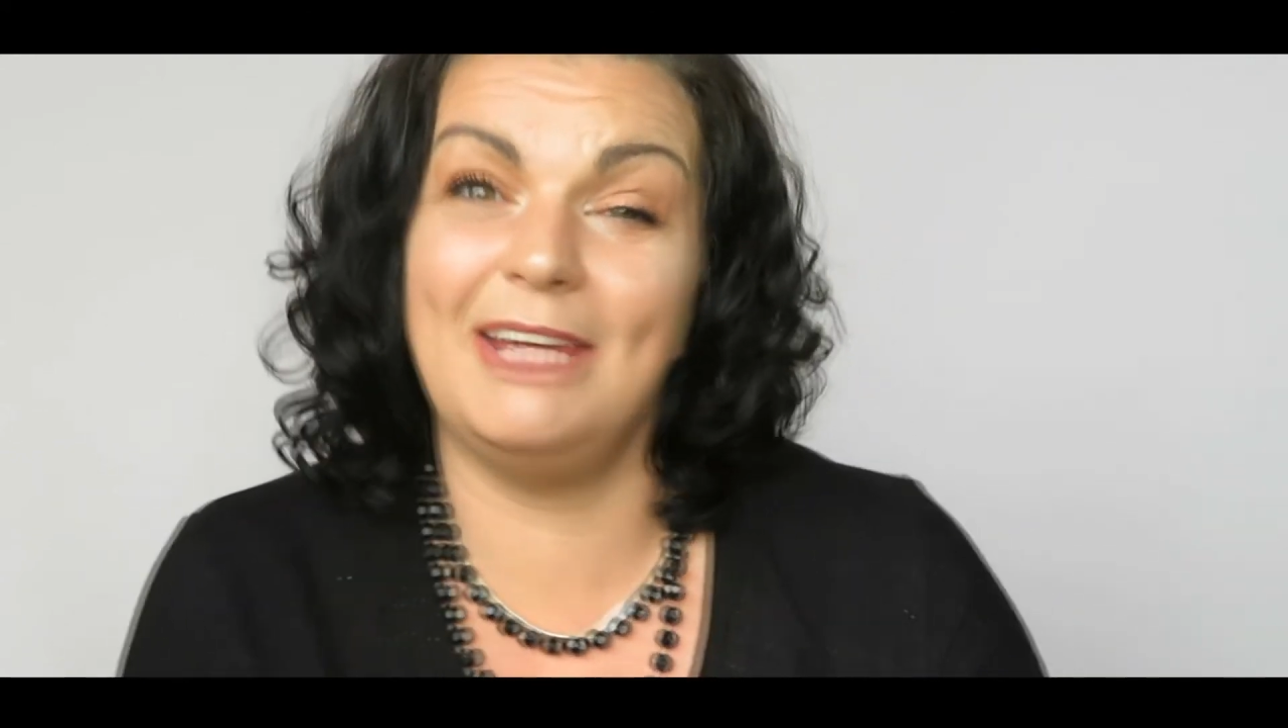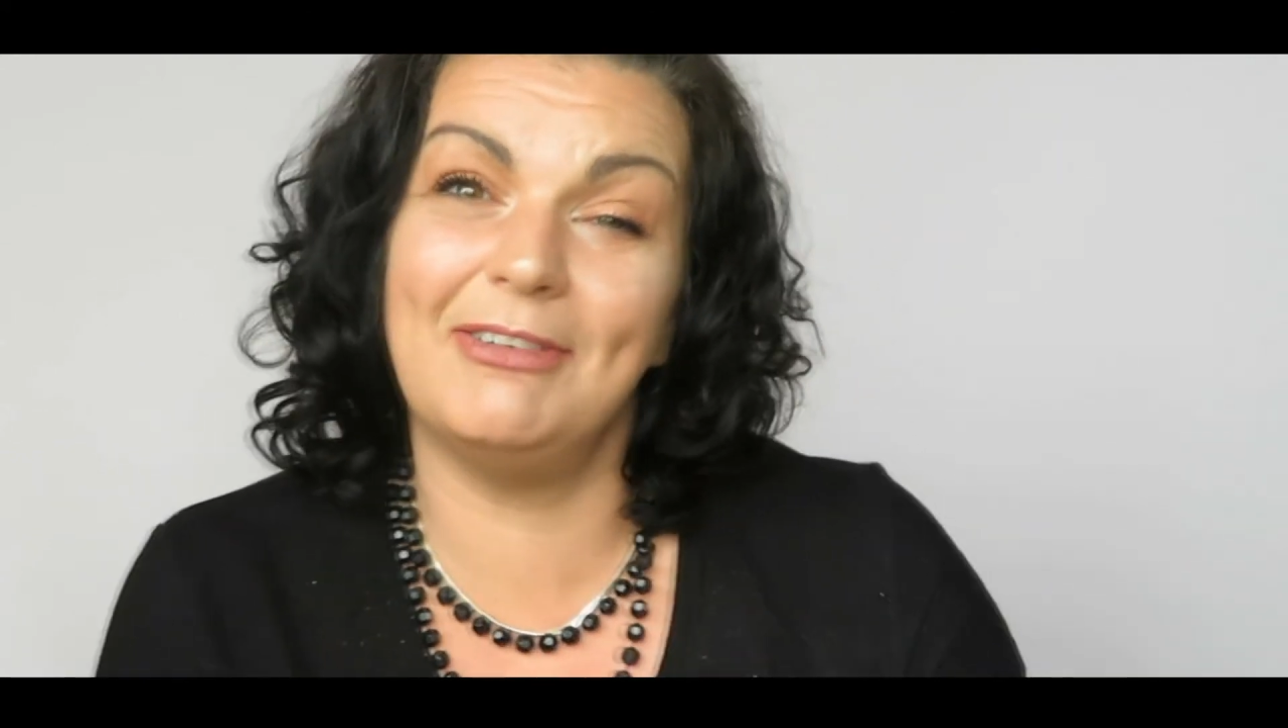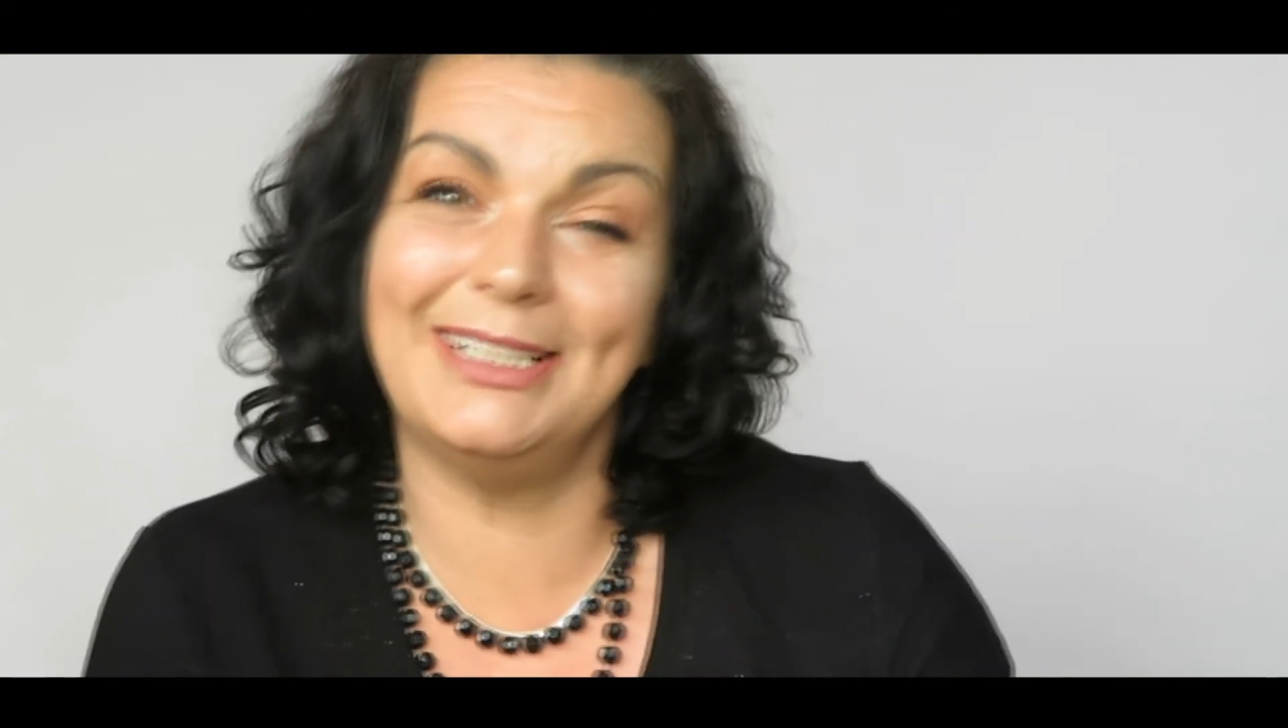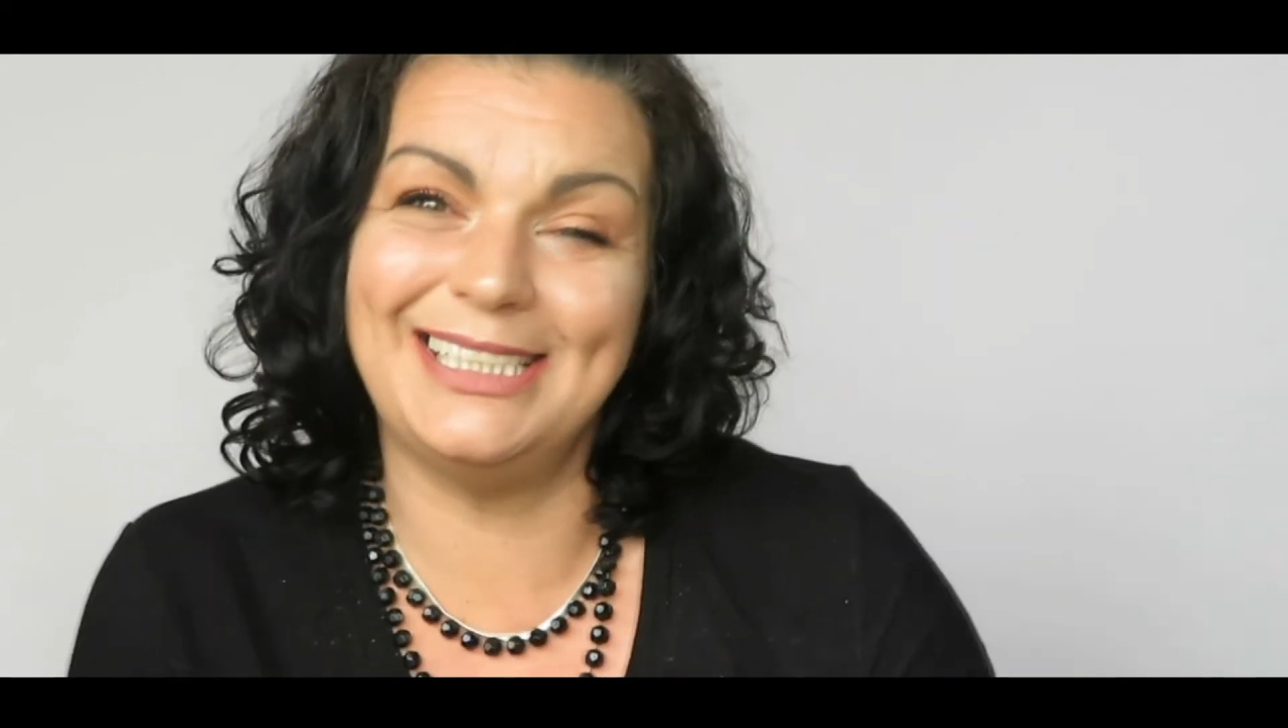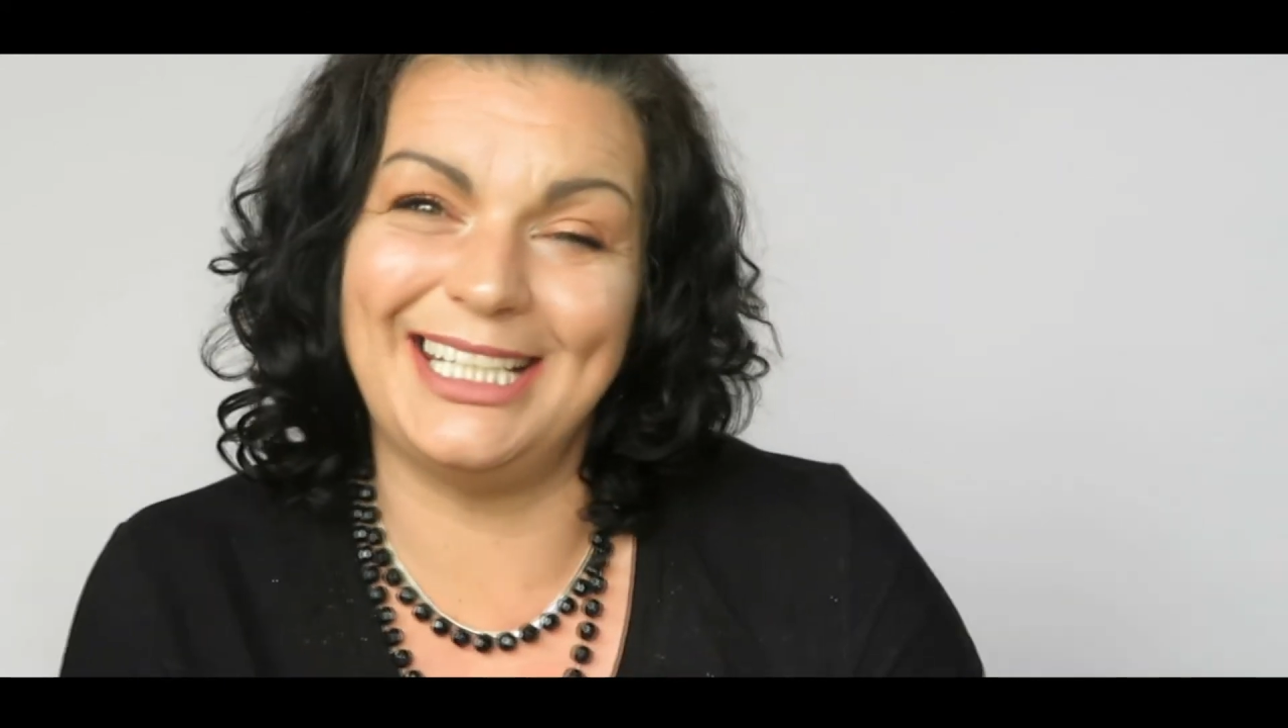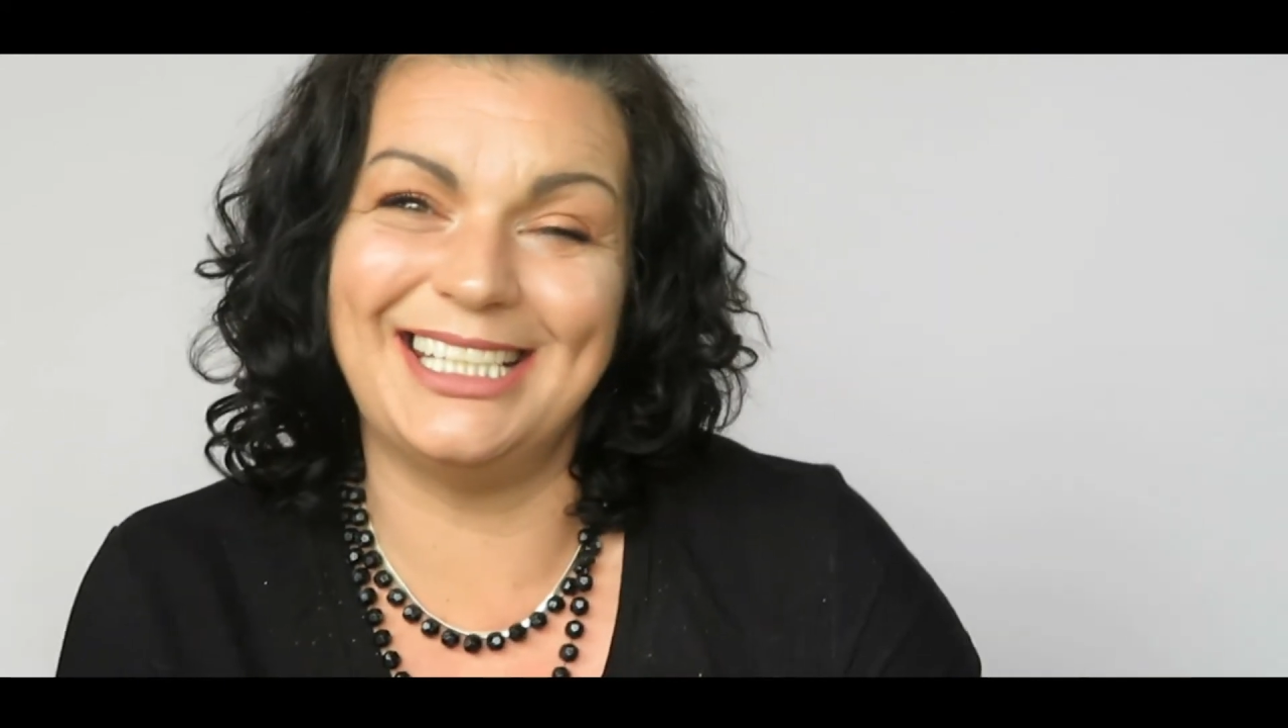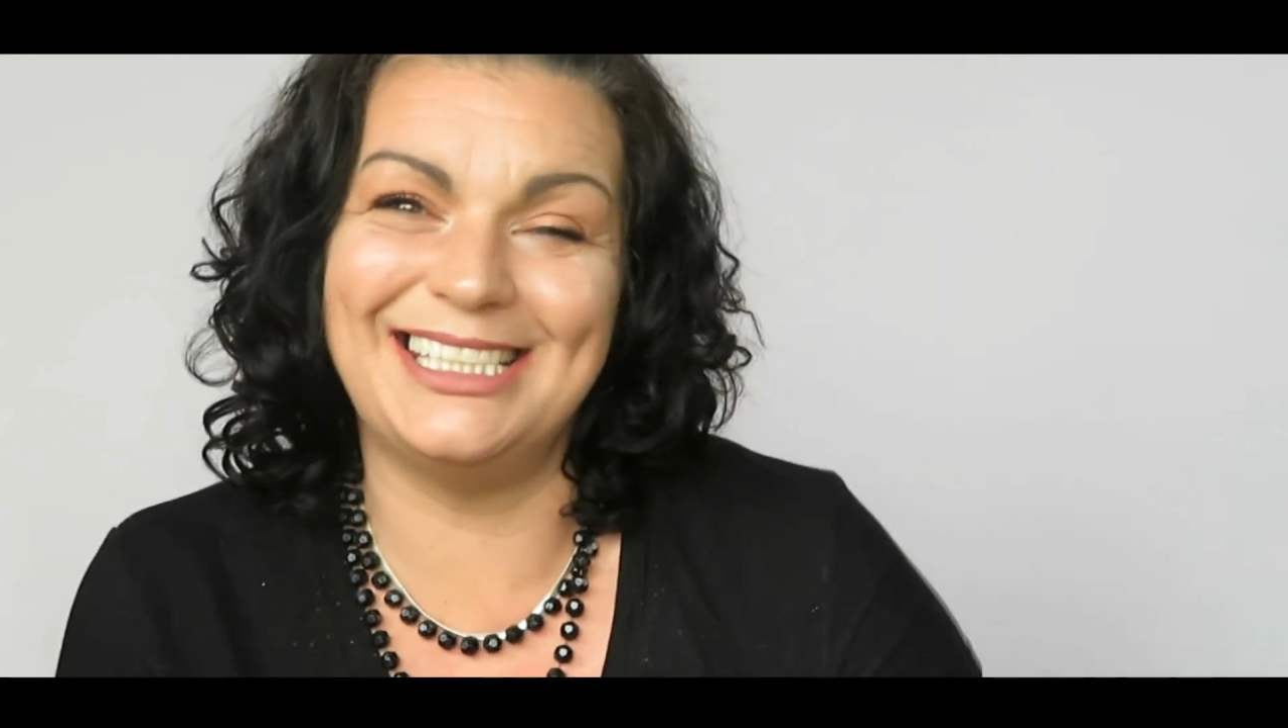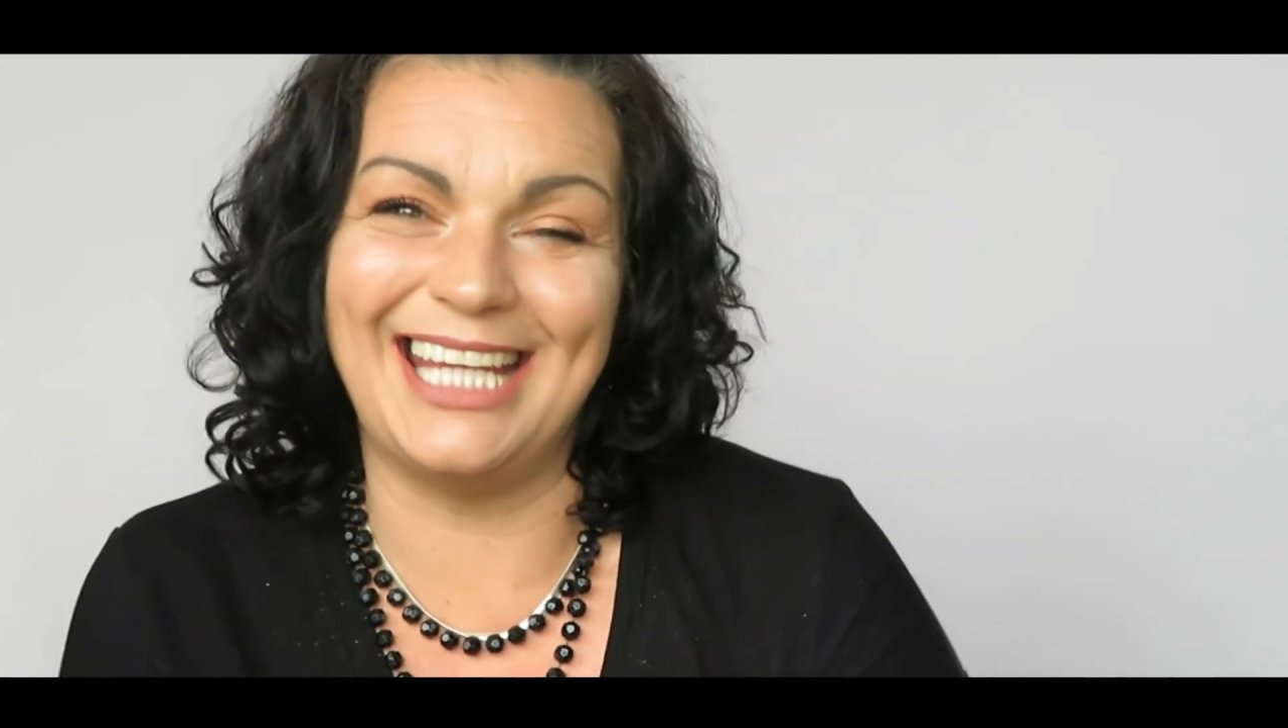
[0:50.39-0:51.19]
every second